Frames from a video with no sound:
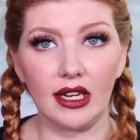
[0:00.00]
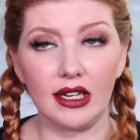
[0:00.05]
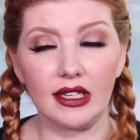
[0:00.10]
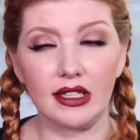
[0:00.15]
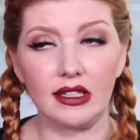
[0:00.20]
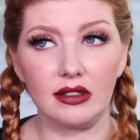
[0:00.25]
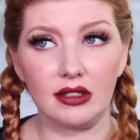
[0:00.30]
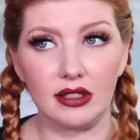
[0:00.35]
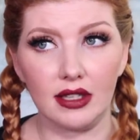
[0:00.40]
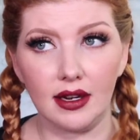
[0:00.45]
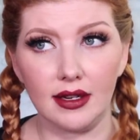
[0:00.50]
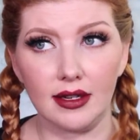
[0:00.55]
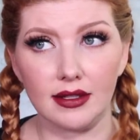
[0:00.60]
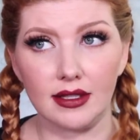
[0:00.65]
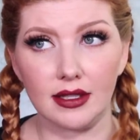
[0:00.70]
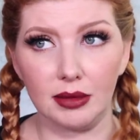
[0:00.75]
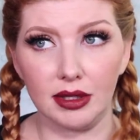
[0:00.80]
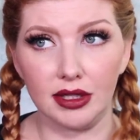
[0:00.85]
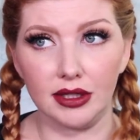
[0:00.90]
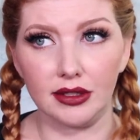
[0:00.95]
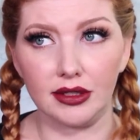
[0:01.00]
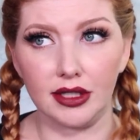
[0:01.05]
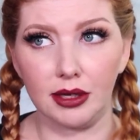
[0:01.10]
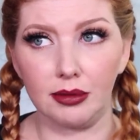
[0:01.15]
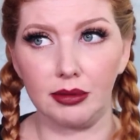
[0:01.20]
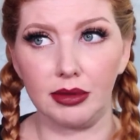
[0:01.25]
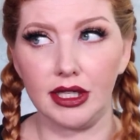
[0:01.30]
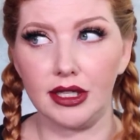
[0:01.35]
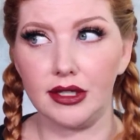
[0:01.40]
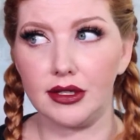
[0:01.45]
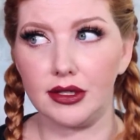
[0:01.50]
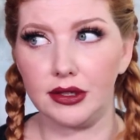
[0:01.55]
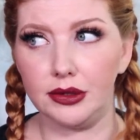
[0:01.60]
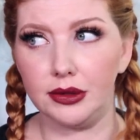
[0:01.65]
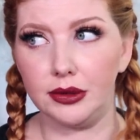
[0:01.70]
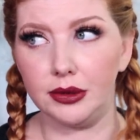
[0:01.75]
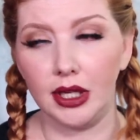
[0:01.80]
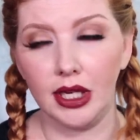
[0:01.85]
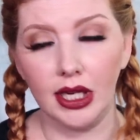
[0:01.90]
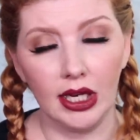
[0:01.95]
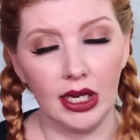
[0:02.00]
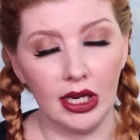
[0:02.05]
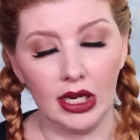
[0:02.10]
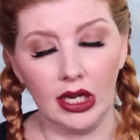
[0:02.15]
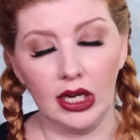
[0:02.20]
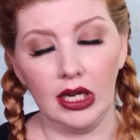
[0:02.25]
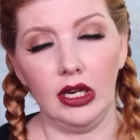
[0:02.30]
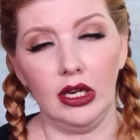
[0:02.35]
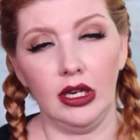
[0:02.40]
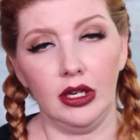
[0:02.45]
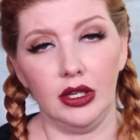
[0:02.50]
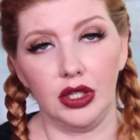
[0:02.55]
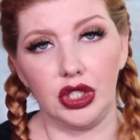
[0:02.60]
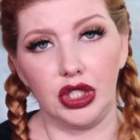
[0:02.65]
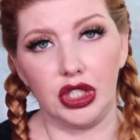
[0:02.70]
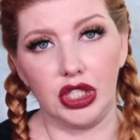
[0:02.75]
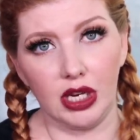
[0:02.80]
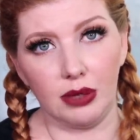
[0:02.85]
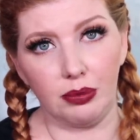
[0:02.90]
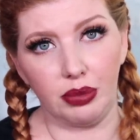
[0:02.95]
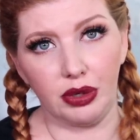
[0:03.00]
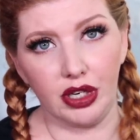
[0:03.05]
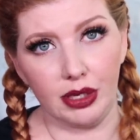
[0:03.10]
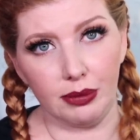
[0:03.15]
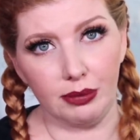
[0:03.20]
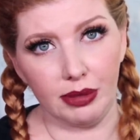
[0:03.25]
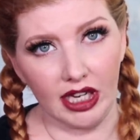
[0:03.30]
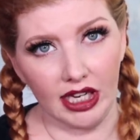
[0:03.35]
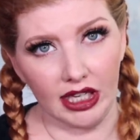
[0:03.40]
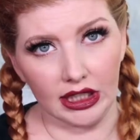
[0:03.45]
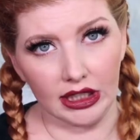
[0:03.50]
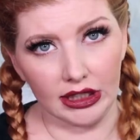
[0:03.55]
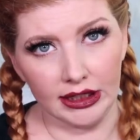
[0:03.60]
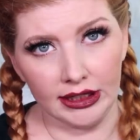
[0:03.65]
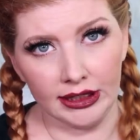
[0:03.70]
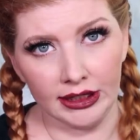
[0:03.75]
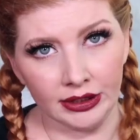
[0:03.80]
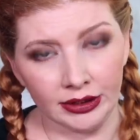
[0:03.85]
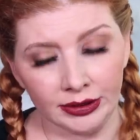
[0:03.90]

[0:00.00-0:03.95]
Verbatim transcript: I can tell you some other companies who shed pretty badly.